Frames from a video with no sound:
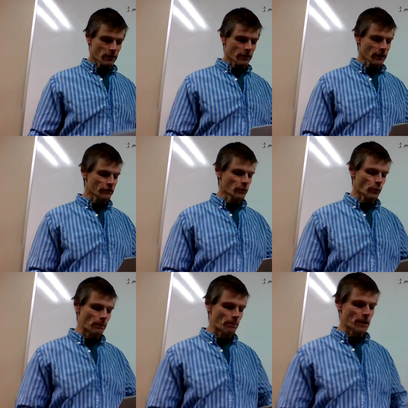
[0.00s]
things that
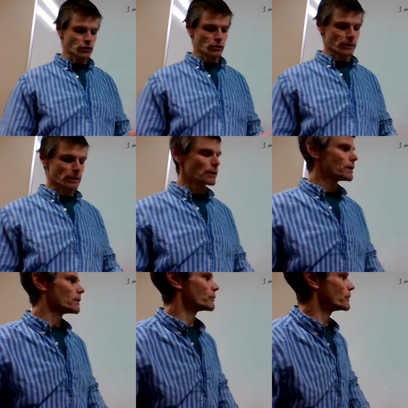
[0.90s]
we're measuring.
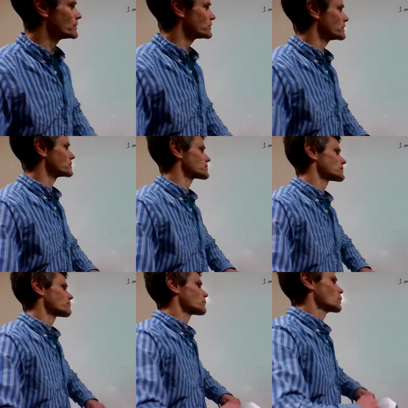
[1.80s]
For
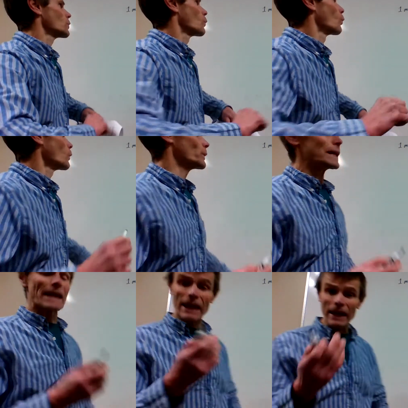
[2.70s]
instance, what
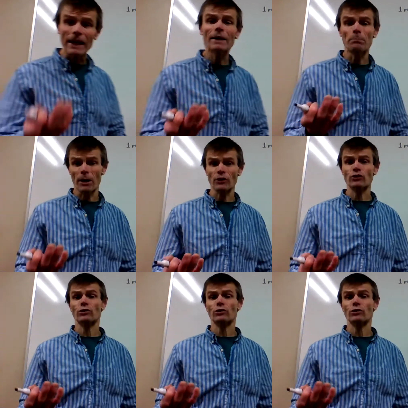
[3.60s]
we can
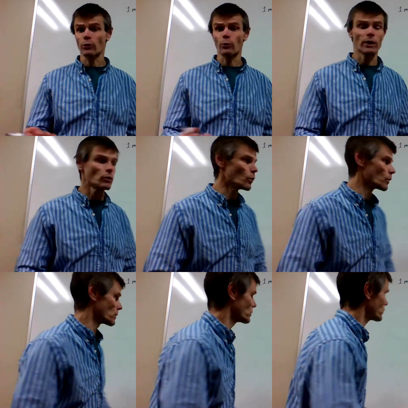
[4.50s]
measure in the real
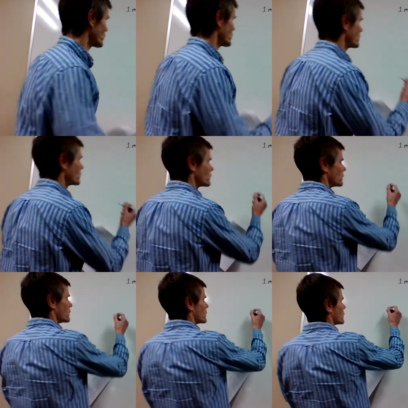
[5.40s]
world
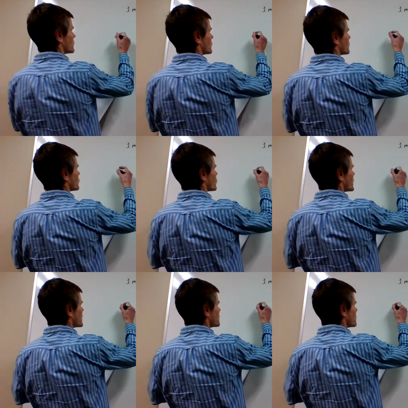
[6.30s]
is
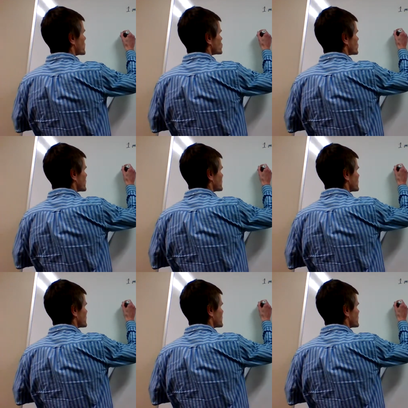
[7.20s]
we can measure a